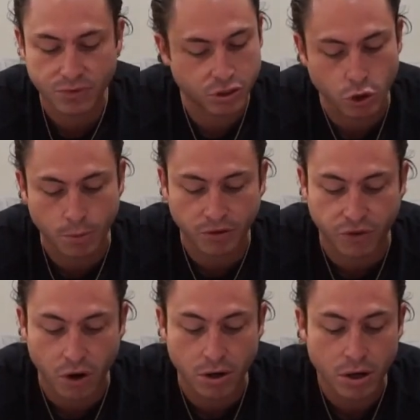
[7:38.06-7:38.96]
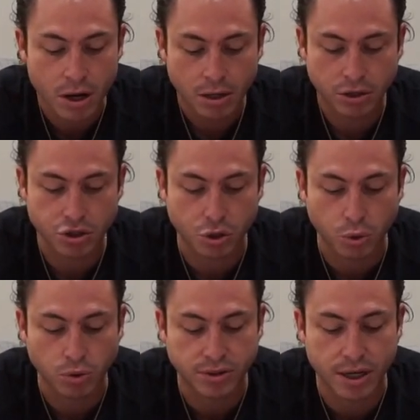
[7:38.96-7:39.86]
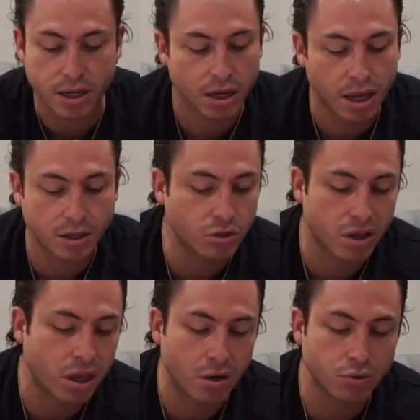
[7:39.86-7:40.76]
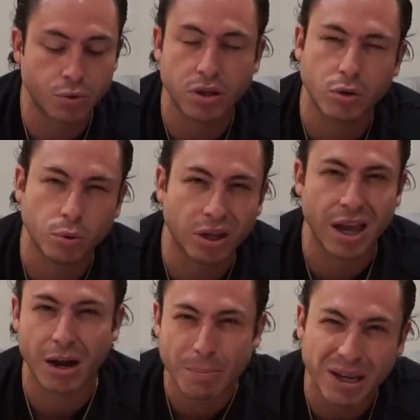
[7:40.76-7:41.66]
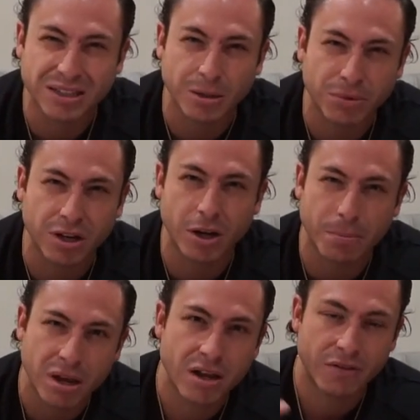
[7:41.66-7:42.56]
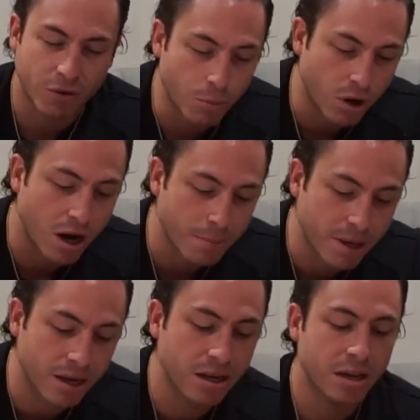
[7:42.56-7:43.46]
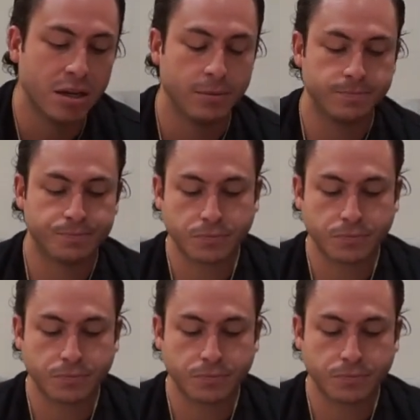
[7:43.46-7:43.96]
So much fun, such a cool city, and so I thought it was really cool to kind of pick something up from where I've been.